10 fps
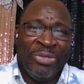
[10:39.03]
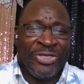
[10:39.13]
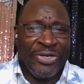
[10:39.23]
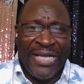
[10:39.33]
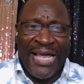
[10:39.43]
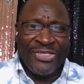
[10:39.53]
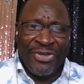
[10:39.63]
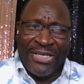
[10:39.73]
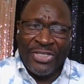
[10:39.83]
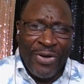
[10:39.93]
So yes,
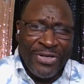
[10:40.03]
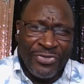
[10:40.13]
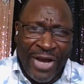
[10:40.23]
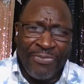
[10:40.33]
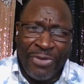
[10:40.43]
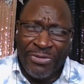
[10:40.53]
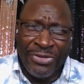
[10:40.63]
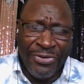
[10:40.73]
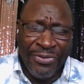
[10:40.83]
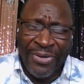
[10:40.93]
so I just wanted to drop
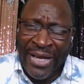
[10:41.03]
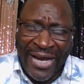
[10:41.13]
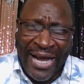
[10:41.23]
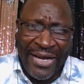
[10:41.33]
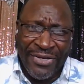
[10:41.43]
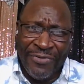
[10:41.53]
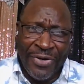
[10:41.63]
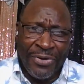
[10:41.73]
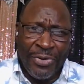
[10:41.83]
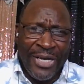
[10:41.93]
those two on you
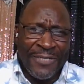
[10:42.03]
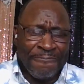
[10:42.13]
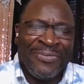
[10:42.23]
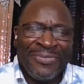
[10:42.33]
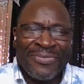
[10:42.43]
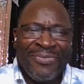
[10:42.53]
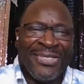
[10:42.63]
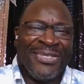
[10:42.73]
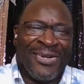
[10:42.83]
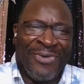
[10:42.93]
real quick.
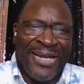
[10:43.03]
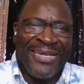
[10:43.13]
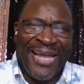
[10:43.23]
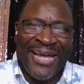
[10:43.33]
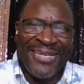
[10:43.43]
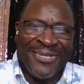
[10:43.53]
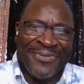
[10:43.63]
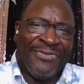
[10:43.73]
This is the Credit Doctor.